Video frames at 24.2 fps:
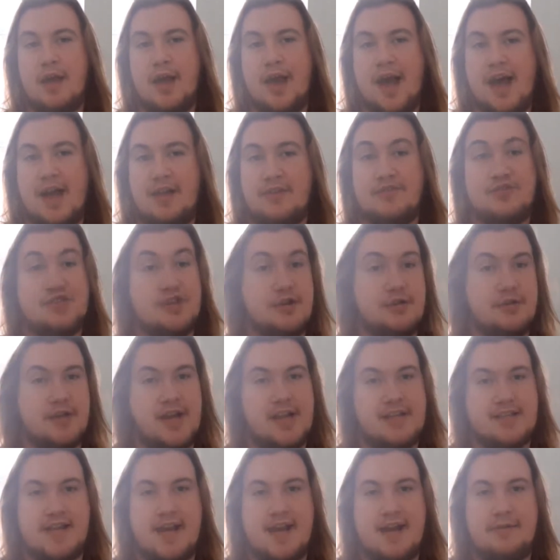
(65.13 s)
and 2
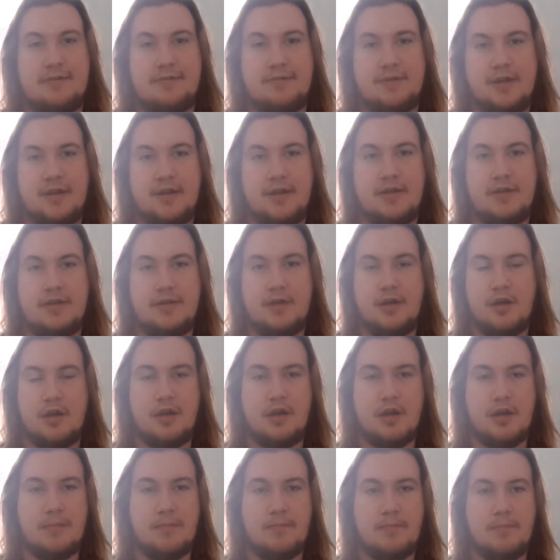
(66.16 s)
days after
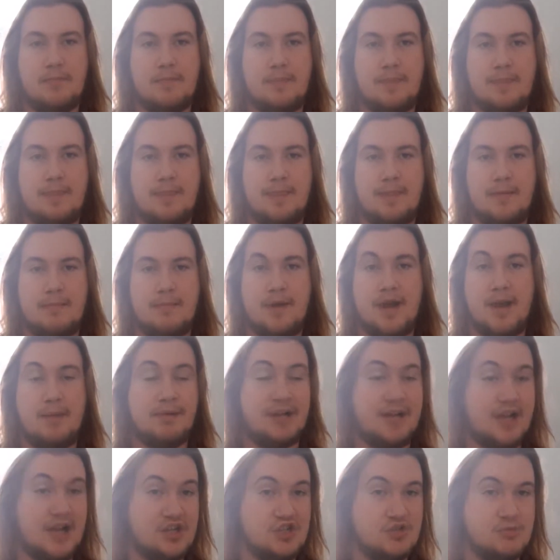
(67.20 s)
my
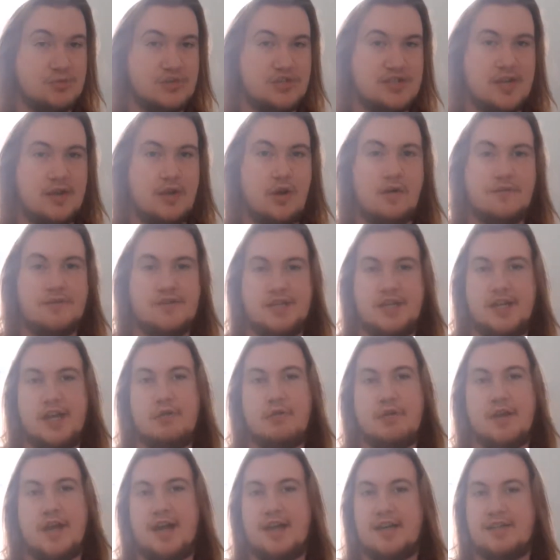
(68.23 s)
application was sent off to
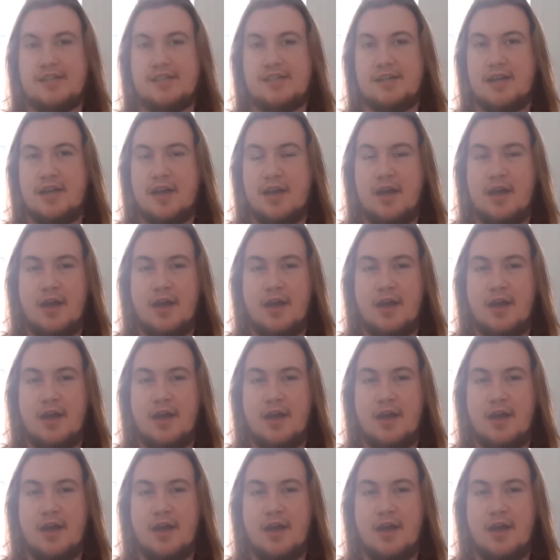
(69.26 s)
UCAS,